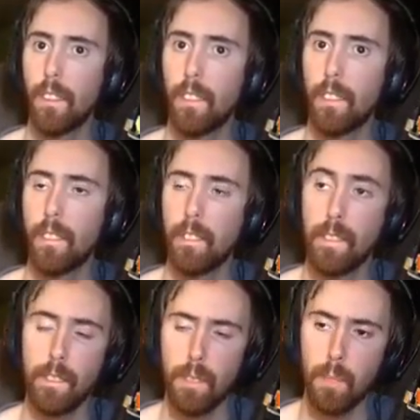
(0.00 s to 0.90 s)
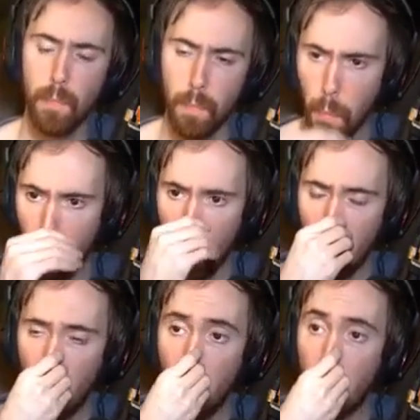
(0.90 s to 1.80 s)
some point. Because
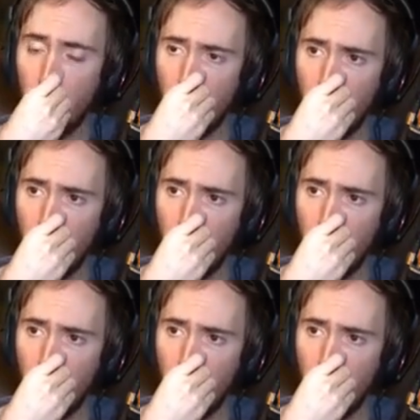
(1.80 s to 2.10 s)
I think